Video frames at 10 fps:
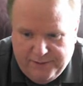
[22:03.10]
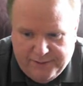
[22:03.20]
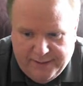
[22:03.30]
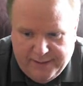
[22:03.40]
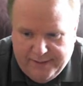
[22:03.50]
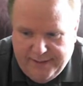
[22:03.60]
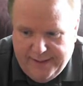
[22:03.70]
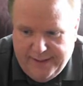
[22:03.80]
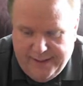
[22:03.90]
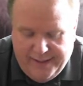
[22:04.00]
usually.
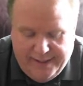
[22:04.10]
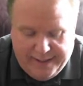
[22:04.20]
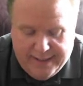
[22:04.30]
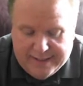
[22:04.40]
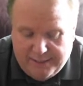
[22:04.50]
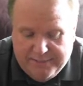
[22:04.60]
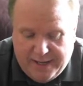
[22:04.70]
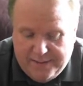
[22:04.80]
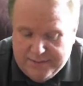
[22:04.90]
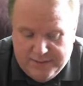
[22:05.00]
I think
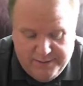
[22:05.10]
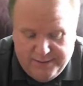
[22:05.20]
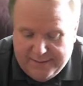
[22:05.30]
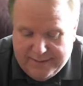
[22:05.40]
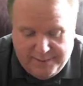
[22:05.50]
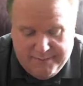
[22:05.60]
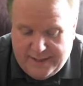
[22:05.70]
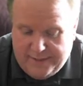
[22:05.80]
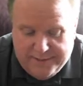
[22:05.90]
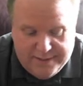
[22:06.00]
sometimes they do, and
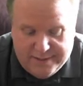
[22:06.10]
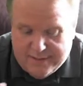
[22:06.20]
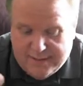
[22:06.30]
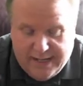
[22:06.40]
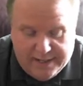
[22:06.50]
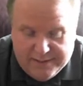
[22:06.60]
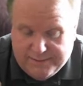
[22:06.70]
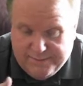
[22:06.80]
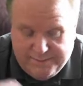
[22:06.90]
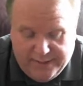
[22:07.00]
sometimes it's just the next
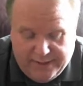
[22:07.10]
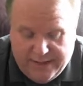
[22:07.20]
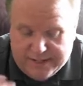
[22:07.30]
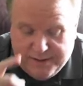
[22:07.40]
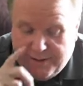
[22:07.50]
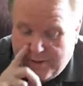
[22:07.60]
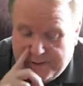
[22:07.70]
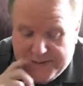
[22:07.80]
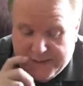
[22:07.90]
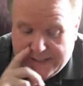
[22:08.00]

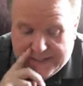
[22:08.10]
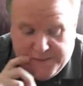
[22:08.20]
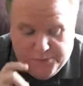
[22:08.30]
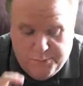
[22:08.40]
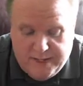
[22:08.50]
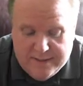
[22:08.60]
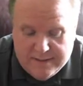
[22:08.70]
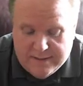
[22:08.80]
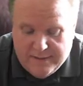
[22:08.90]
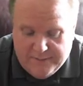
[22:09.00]
card just gets those
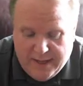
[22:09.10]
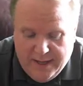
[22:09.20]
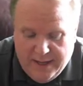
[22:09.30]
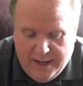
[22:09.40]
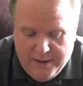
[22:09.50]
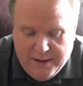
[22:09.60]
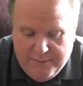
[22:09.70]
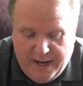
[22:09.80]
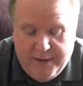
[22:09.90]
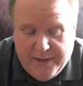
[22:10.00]
pieces.
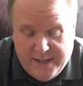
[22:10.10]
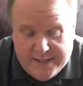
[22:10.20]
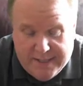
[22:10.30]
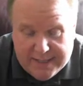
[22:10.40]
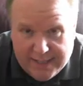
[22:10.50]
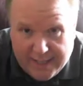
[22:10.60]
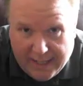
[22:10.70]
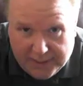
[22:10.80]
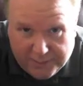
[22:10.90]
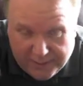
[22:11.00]
But anyway, it's 16
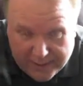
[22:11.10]
out of